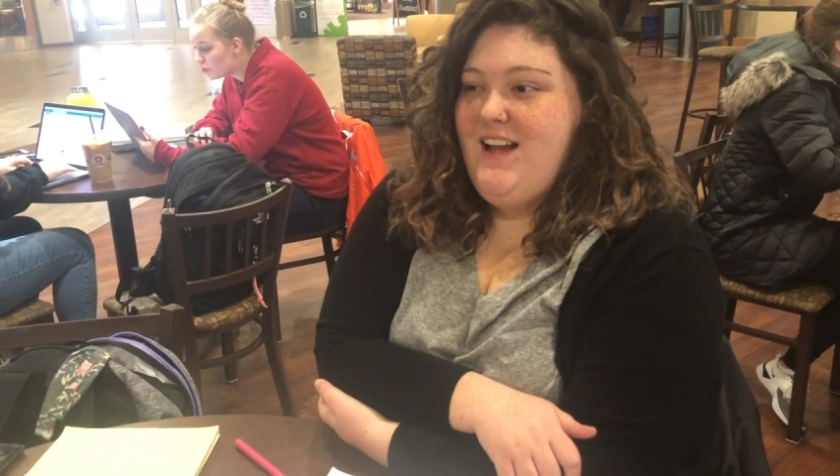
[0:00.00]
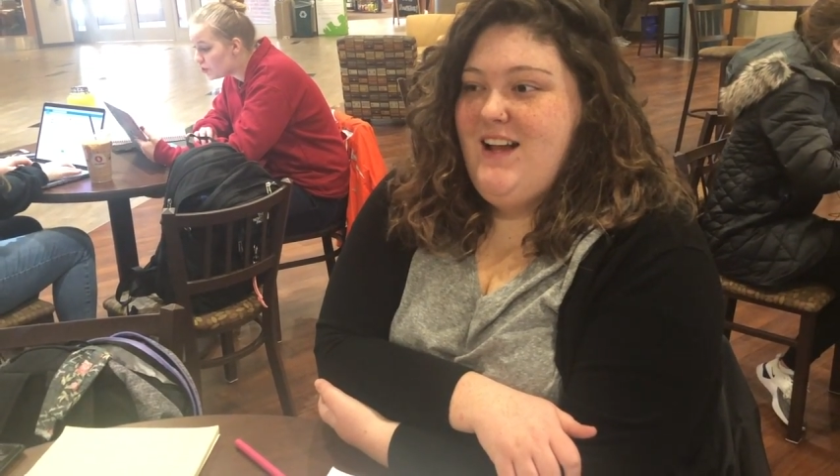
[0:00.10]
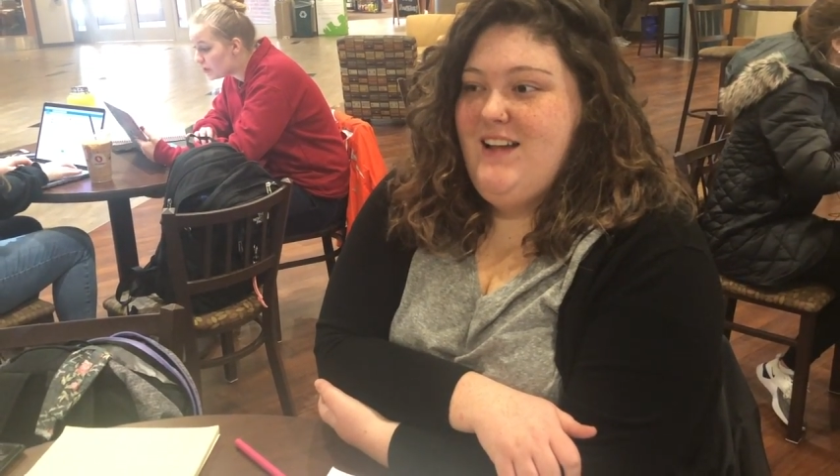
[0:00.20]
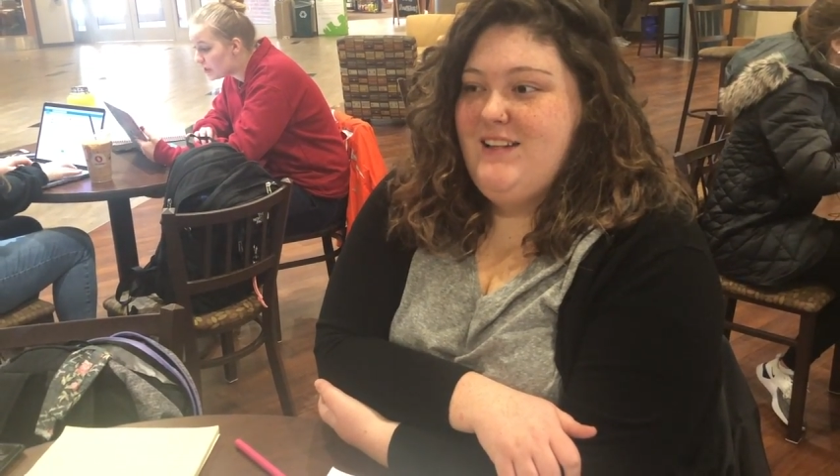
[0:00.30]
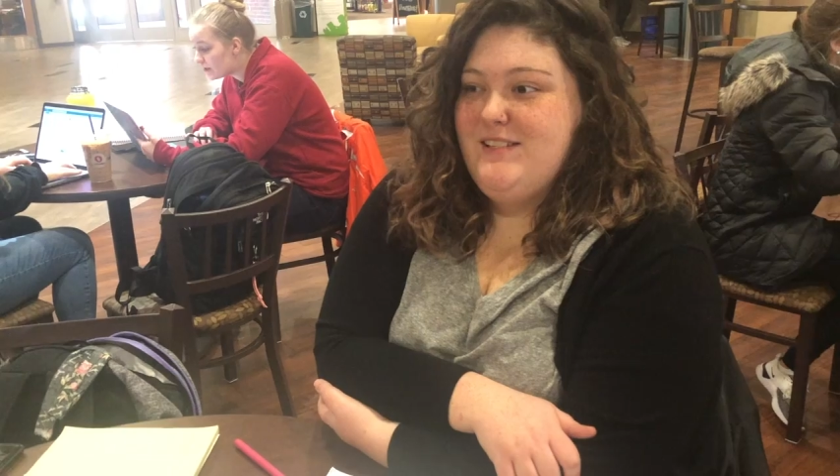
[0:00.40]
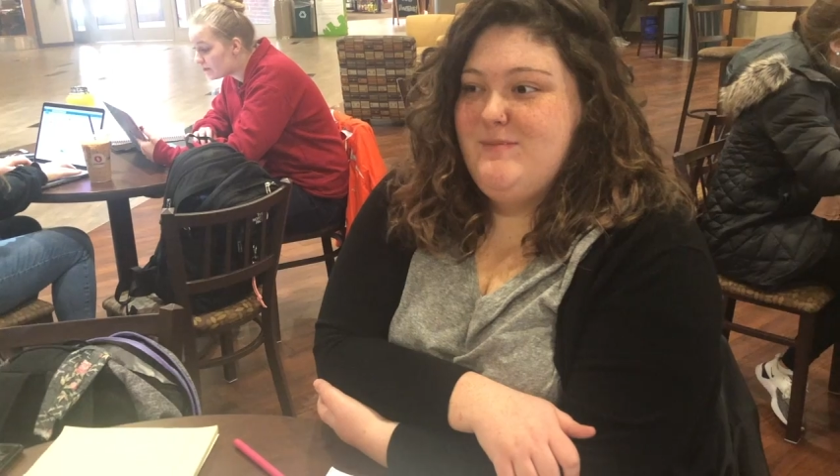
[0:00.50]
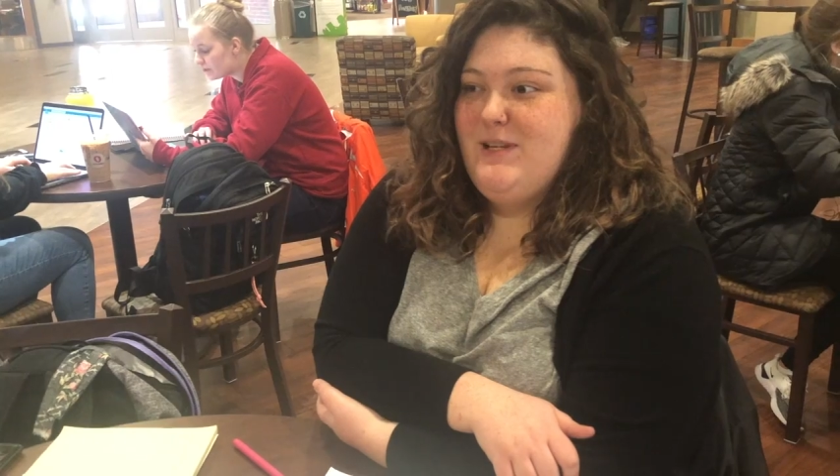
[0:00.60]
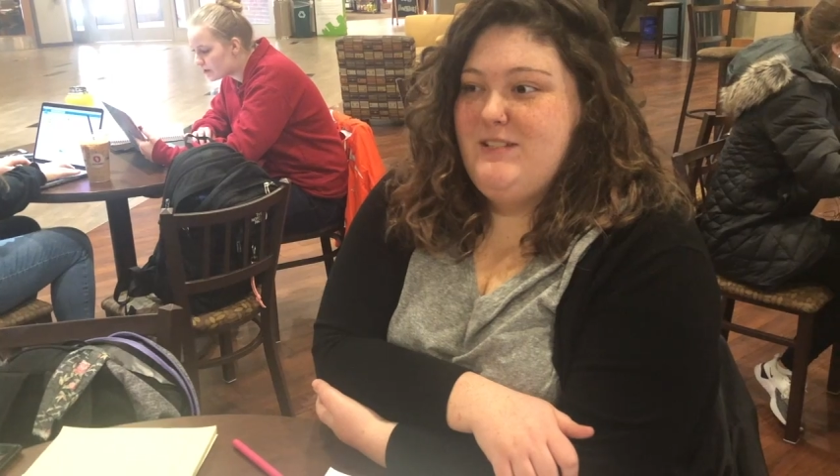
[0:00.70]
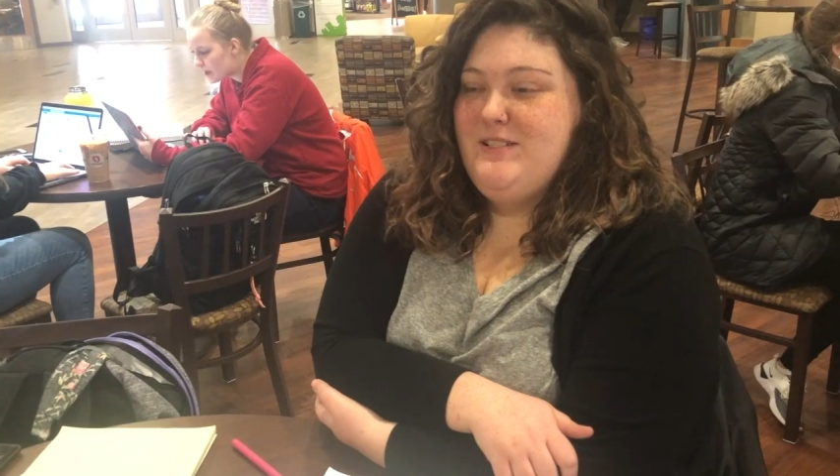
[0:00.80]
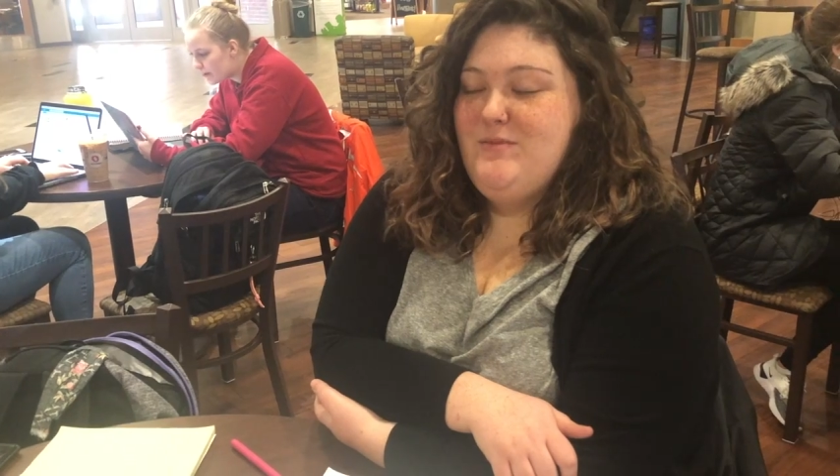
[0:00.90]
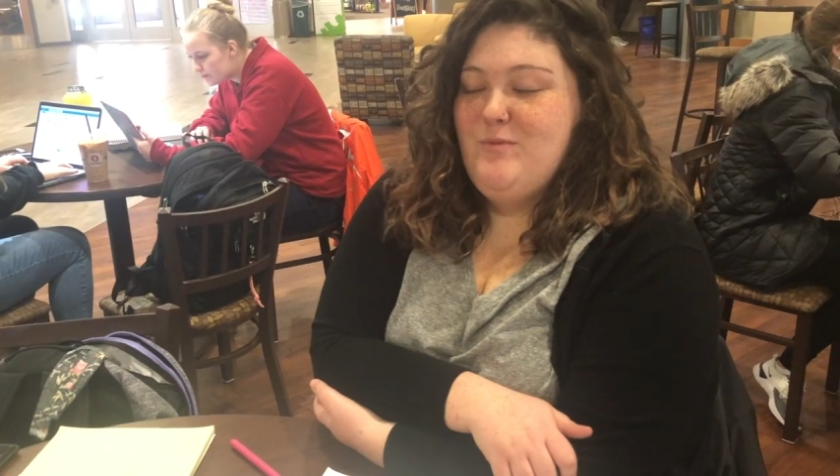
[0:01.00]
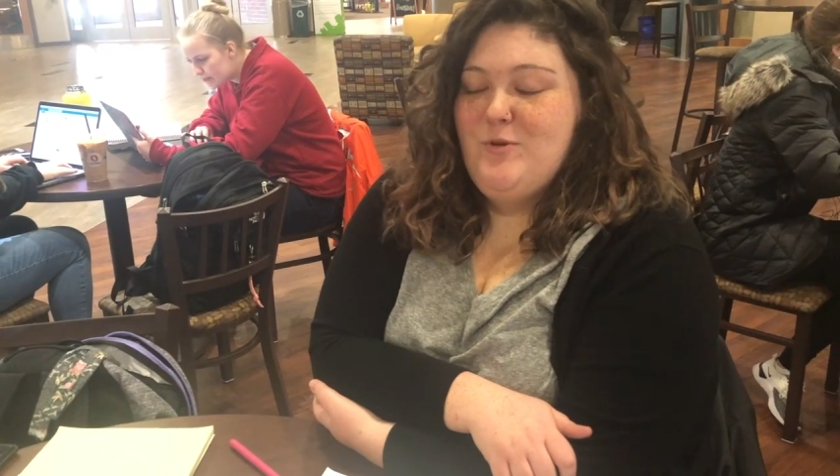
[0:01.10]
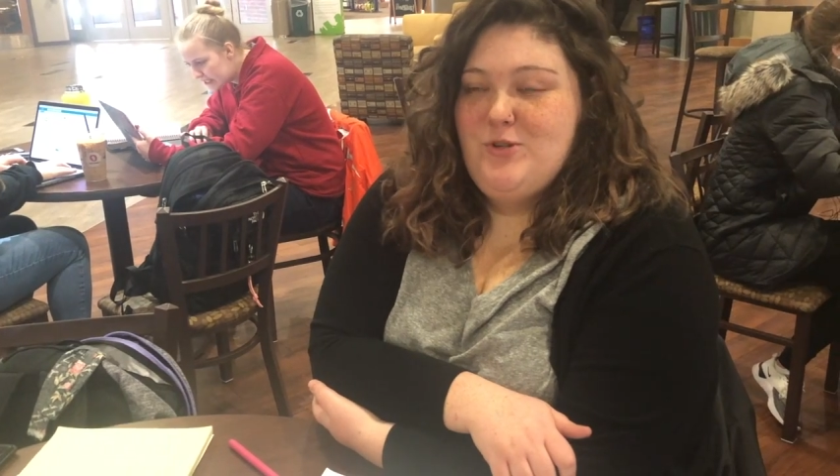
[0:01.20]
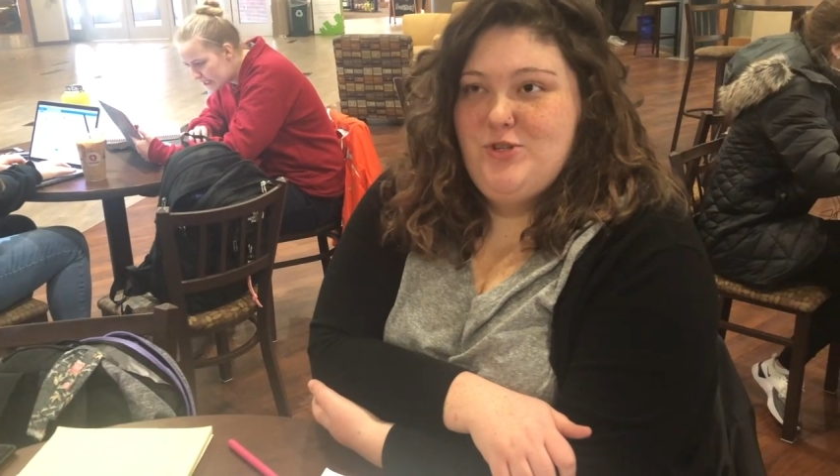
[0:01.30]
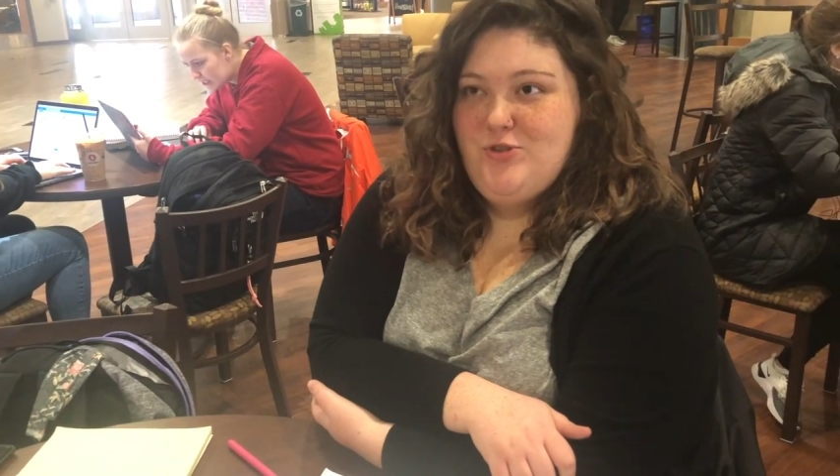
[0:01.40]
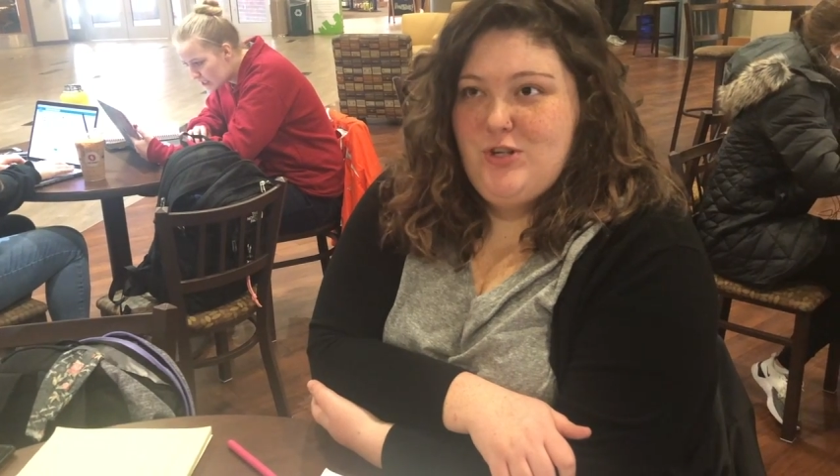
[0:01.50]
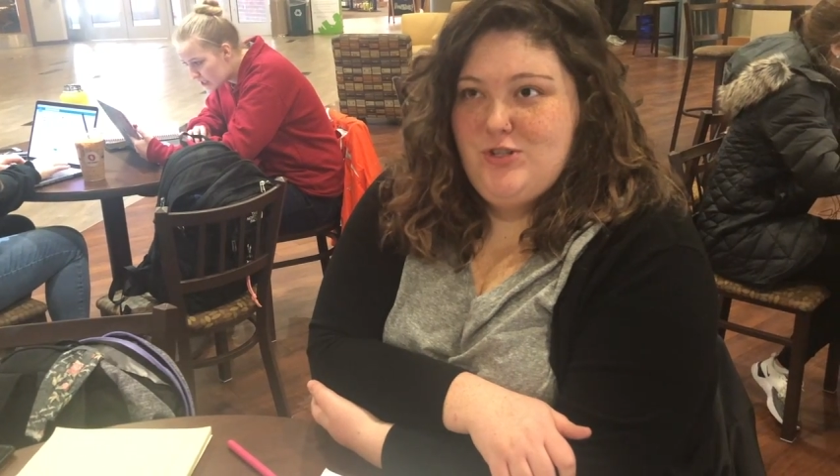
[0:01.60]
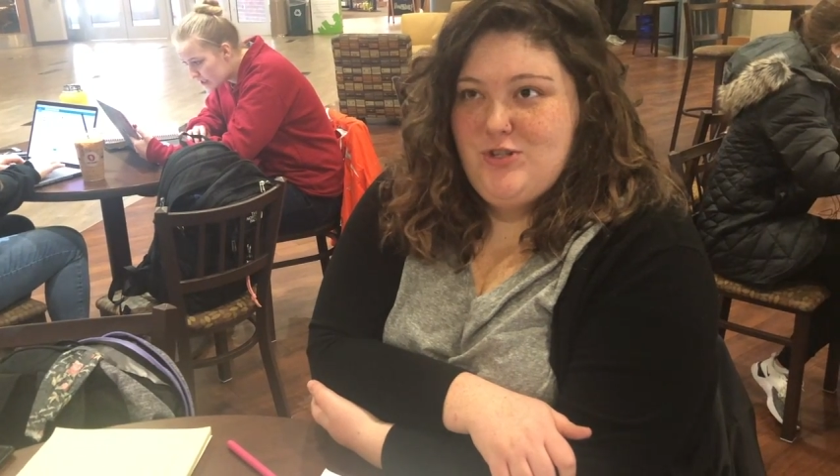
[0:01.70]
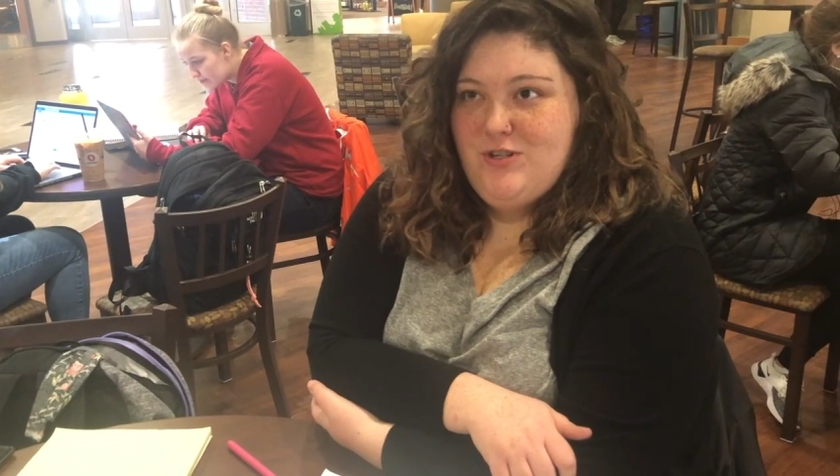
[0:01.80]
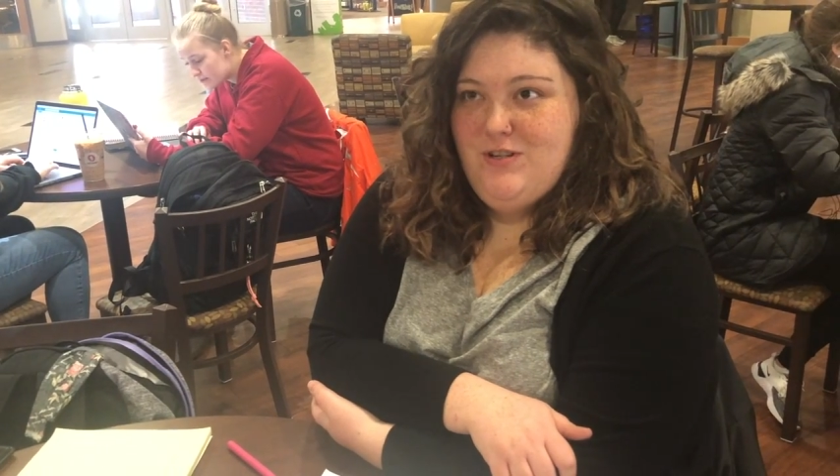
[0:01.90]
I expected more
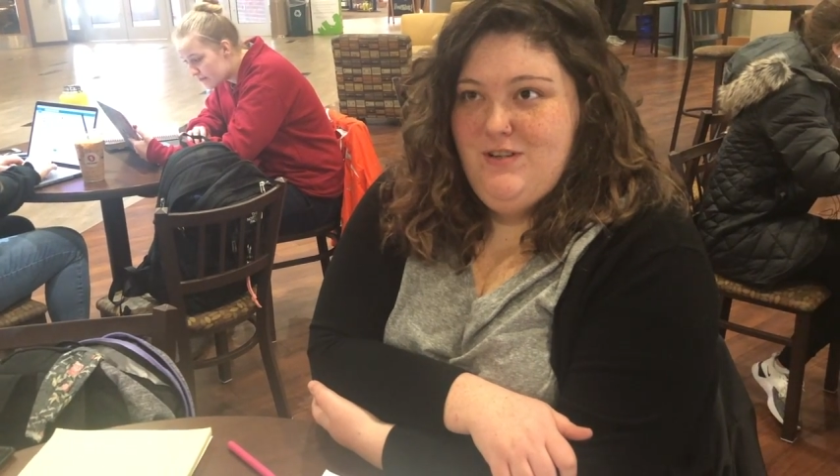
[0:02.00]
structure,